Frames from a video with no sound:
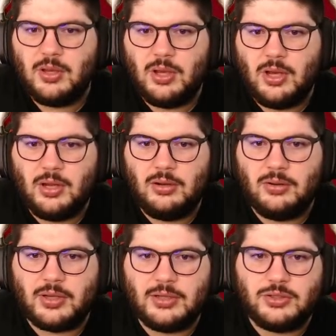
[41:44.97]

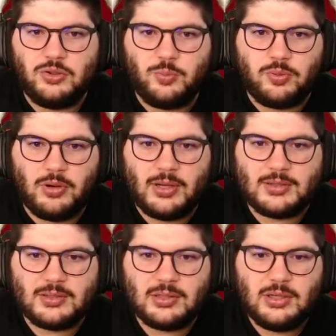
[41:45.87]
looking to
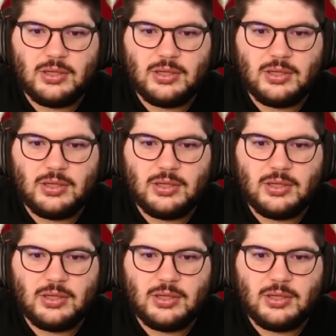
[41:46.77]
press